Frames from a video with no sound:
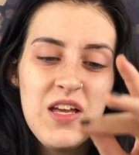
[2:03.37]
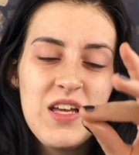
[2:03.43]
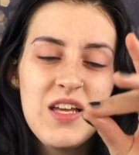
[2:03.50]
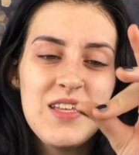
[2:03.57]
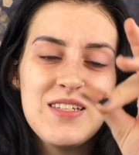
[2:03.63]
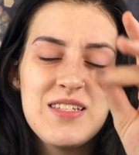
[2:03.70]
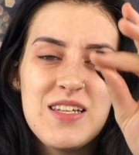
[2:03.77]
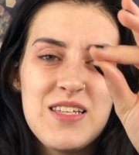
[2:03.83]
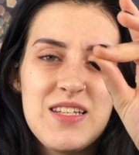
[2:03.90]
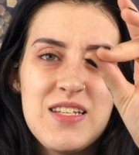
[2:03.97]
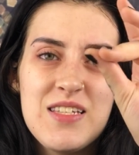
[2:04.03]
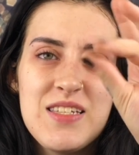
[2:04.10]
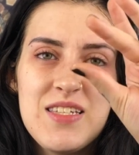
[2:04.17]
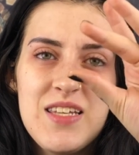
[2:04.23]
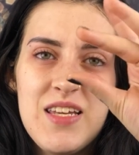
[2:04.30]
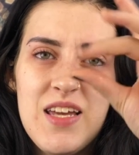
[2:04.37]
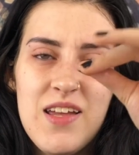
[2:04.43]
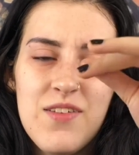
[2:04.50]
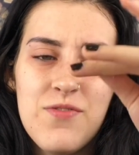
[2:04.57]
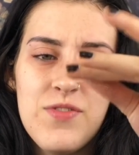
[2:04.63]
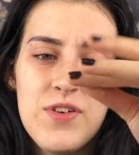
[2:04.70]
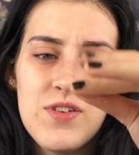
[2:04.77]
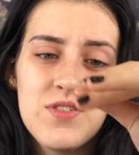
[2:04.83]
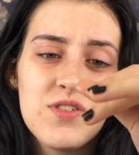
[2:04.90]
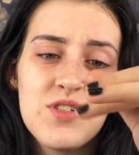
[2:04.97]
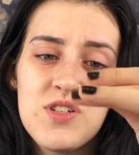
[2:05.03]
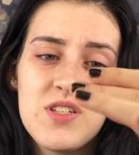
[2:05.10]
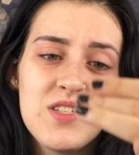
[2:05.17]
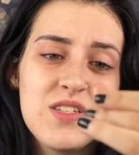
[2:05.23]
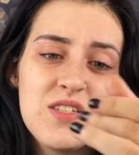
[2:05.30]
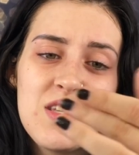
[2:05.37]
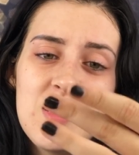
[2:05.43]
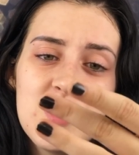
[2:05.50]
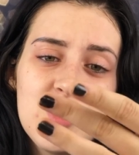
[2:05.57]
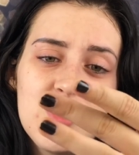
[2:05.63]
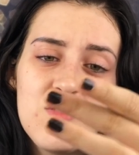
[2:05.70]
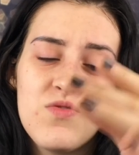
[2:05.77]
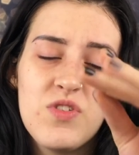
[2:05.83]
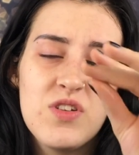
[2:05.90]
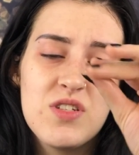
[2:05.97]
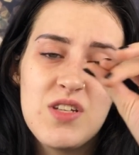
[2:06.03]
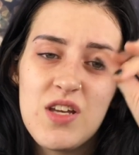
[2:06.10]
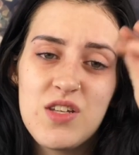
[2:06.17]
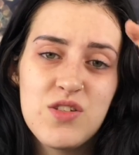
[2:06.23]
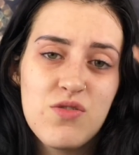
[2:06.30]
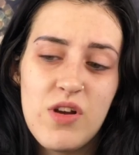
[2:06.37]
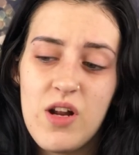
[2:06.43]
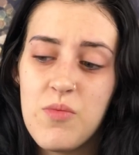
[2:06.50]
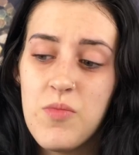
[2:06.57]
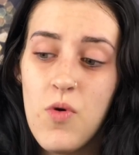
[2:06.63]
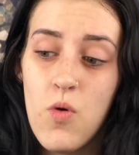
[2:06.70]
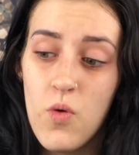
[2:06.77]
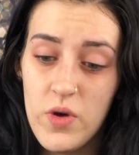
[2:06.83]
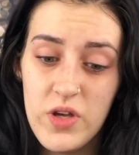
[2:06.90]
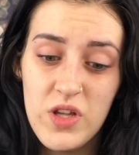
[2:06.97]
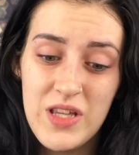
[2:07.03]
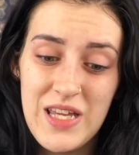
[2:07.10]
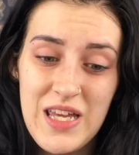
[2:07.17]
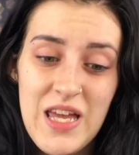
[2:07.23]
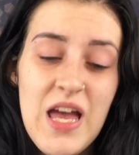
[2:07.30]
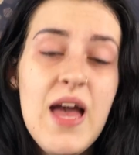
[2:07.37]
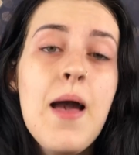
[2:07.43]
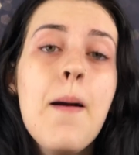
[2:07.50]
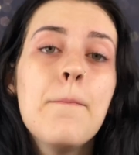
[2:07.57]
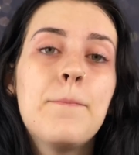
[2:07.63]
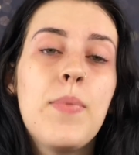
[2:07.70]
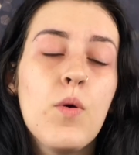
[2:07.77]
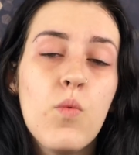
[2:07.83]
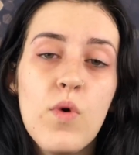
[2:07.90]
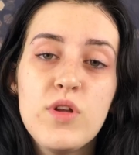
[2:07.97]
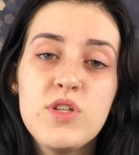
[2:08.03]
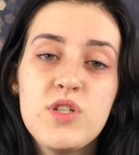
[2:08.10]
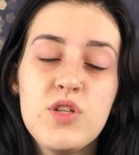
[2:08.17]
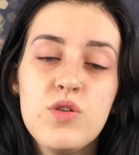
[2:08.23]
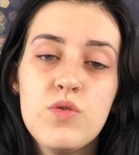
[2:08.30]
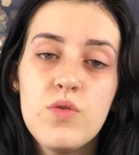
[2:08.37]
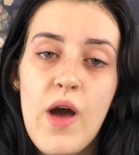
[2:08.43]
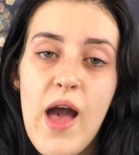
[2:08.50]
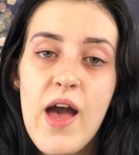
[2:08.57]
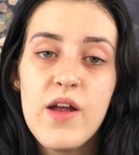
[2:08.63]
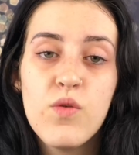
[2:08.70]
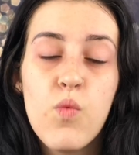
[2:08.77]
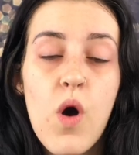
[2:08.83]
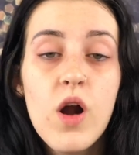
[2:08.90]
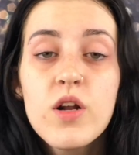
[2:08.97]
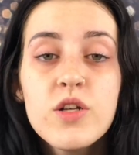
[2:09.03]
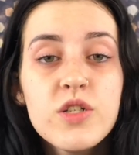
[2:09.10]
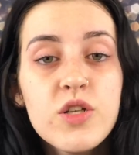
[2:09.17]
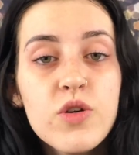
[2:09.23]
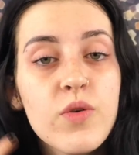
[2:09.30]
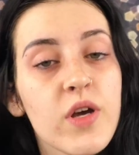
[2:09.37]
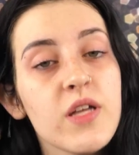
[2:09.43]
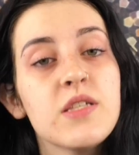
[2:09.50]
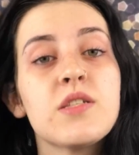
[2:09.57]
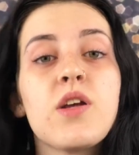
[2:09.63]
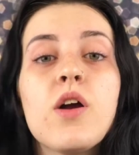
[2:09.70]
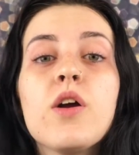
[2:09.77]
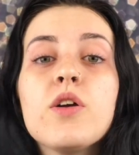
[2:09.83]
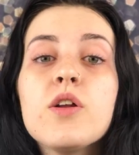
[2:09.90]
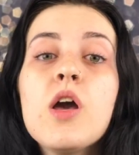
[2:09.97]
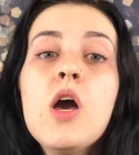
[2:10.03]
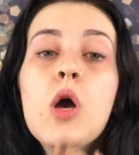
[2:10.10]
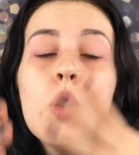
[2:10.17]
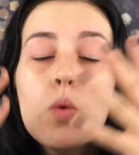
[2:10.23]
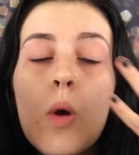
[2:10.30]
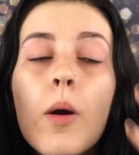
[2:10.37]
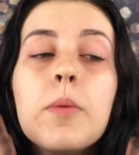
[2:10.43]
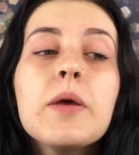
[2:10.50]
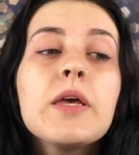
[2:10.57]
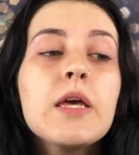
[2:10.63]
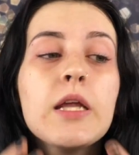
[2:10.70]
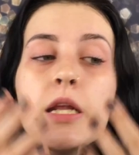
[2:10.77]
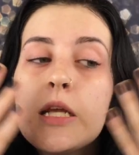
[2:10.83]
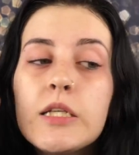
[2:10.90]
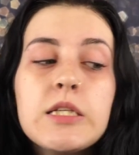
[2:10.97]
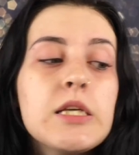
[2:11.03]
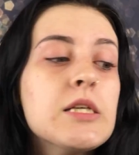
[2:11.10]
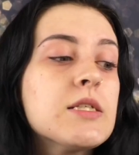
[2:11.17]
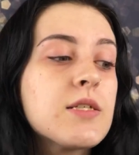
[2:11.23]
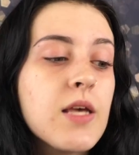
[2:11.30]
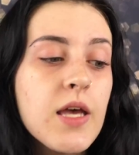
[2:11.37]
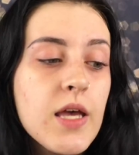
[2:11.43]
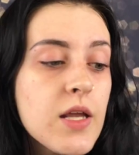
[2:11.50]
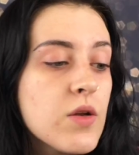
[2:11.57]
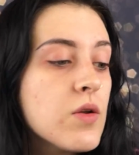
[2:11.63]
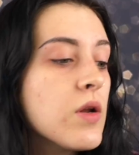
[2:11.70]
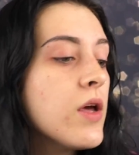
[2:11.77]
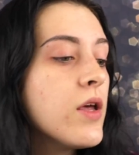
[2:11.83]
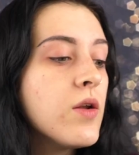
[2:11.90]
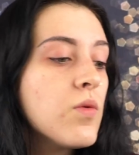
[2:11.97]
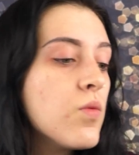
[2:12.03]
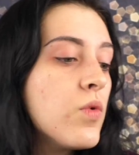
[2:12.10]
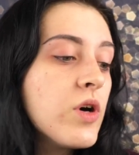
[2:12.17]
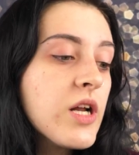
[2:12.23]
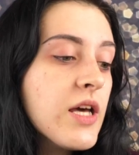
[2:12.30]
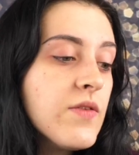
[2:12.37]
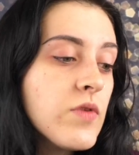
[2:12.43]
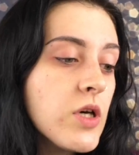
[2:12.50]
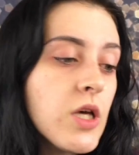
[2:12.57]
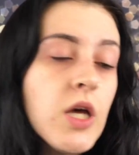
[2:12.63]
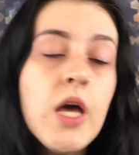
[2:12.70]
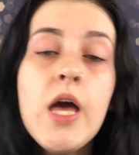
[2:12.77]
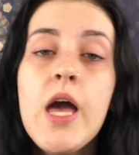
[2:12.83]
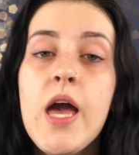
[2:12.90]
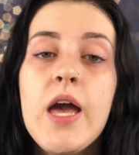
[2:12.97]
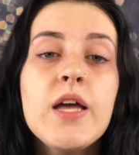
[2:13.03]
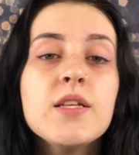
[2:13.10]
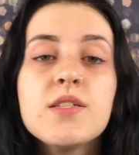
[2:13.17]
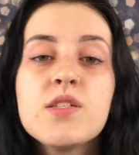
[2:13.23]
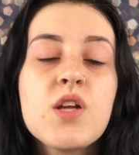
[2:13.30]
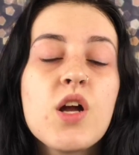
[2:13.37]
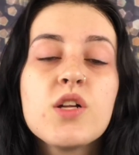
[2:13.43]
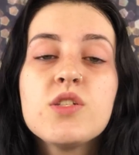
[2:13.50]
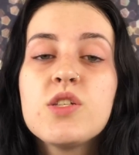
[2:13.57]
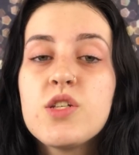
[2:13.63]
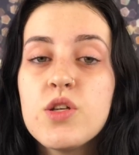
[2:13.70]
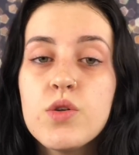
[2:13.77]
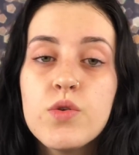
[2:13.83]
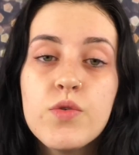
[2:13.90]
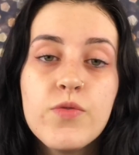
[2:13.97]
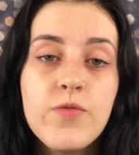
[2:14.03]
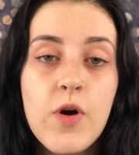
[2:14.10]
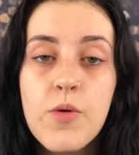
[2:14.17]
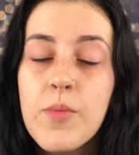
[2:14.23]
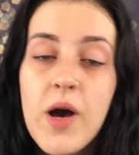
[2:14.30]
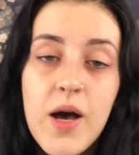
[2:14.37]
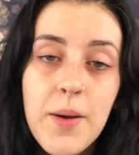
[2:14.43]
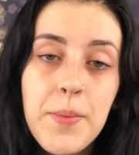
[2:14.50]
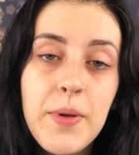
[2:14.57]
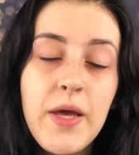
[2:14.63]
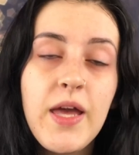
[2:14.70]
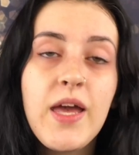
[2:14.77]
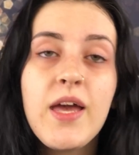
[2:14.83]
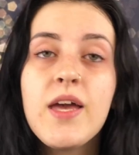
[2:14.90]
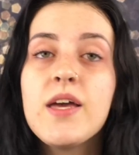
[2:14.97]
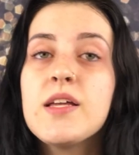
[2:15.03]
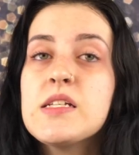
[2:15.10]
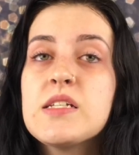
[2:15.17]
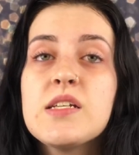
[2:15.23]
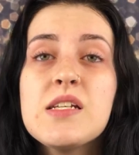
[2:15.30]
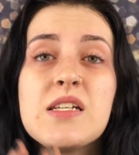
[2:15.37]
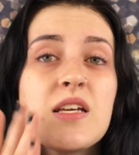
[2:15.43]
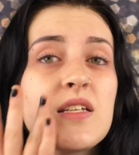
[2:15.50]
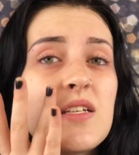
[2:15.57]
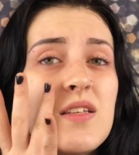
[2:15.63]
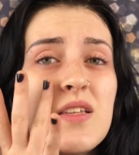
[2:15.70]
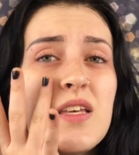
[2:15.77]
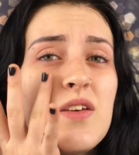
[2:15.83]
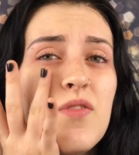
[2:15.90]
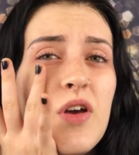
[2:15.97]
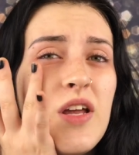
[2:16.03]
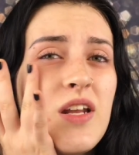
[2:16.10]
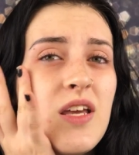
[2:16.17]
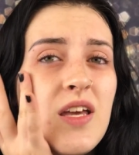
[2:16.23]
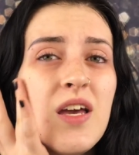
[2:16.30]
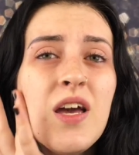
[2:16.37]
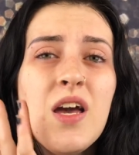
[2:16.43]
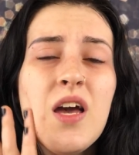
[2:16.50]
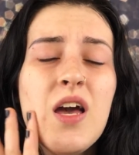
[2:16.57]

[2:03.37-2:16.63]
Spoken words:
consistency. It just feels like straight up oily, but once you add water to it and start rubbing it into your skin and whatever, it starts to foam up and it doesn't leave any